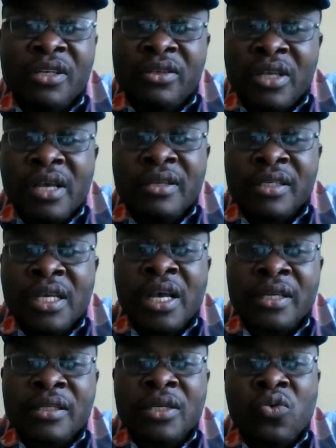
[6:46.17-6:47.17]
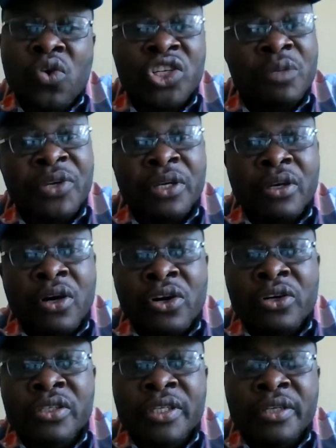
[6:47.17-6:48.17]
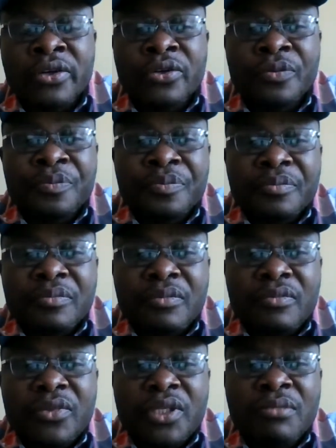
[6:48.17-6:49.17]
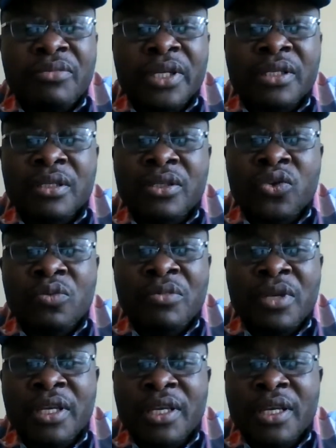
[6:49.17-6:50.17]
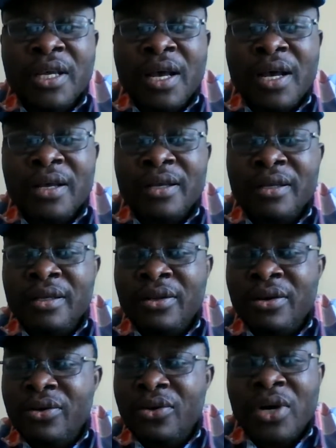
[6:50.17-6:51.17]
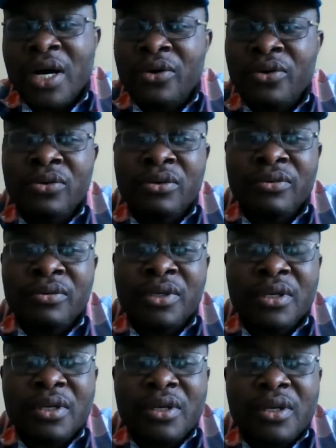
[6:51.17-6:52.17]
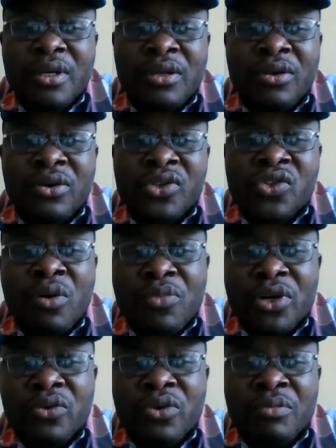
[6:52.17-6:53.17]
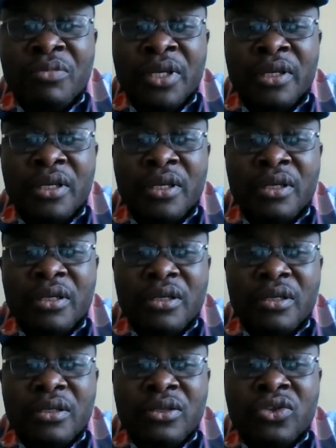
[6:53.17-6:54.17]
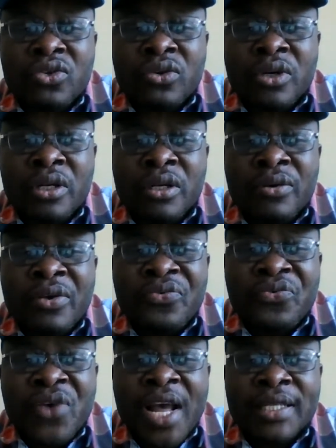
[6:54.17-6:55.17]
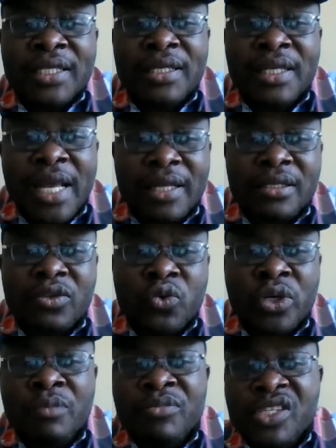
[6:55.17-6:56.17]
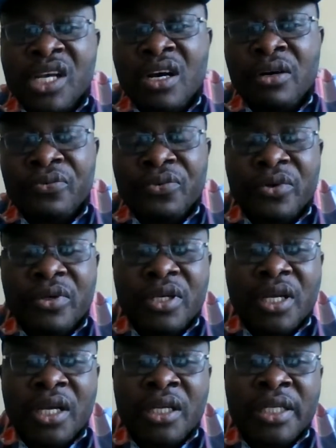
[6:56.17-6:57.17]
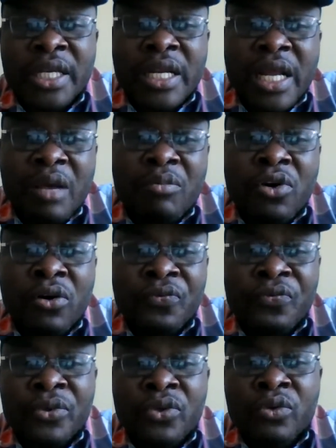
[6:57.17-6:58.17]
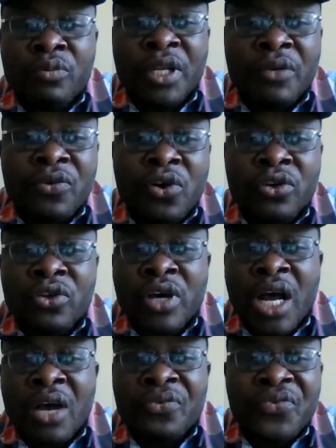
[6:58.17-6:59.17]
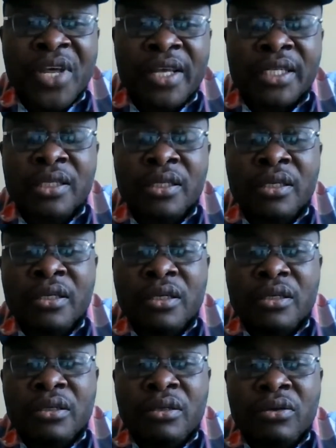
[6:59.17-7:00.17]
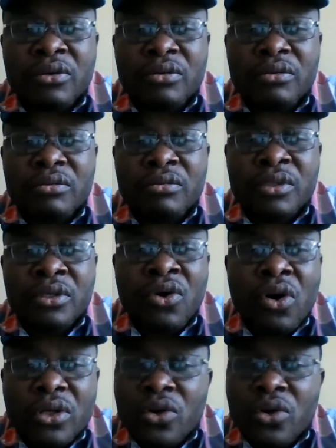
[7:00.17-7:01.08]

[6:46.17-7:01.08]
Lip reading: yes, they are still worshiping God. But to me, I don't know how somebody will be inviting death to himself in the name of you believe God, you have faith. God